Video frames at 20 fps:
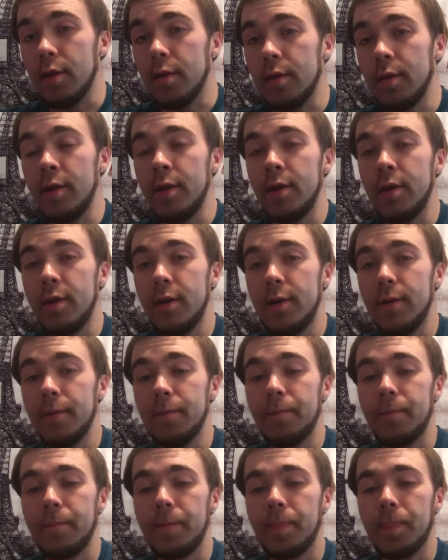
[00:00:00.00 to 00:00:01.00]

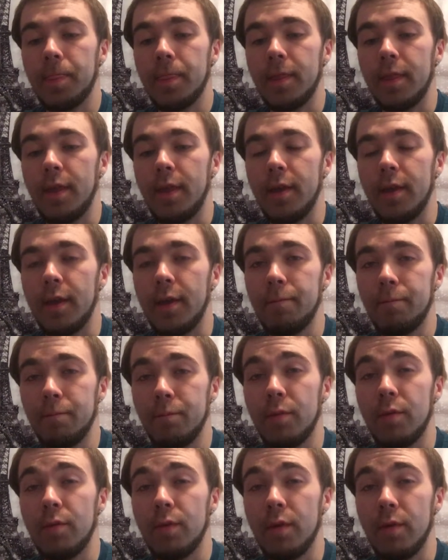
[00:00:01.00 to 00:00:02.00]
yeah,
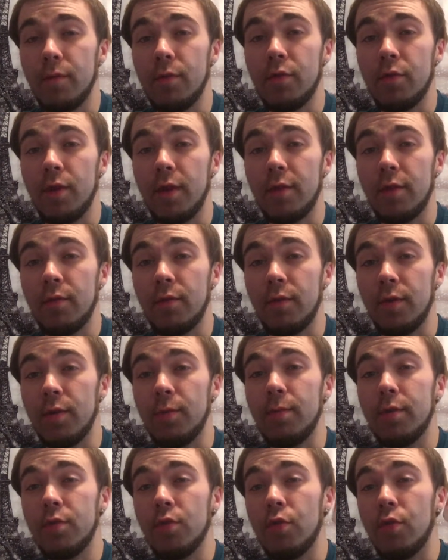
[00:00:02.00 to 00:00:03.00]
if you should like this video,
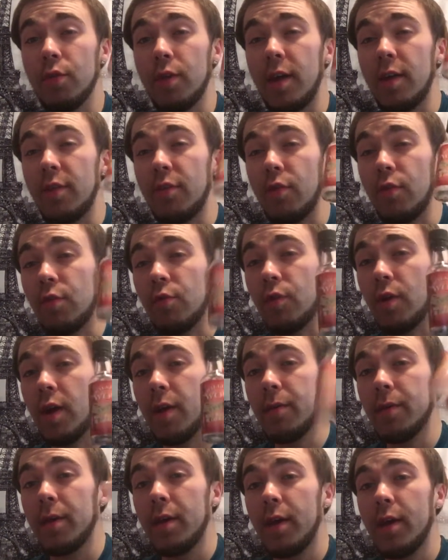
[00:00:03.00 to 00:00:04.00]
please give us a like, share, and
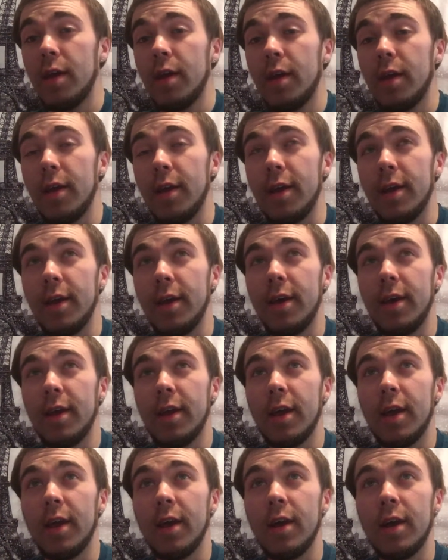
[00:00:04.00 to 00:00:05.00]
subscribe. And
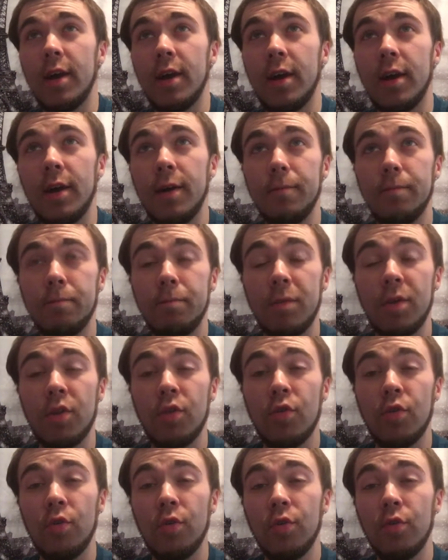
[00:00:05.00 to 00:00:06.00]
be
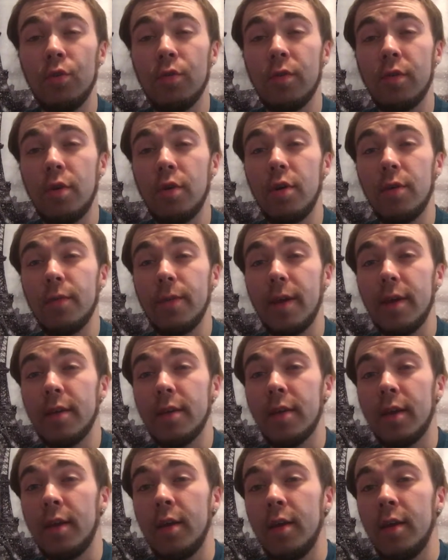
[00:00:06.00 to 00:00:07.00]
sure to turn on that.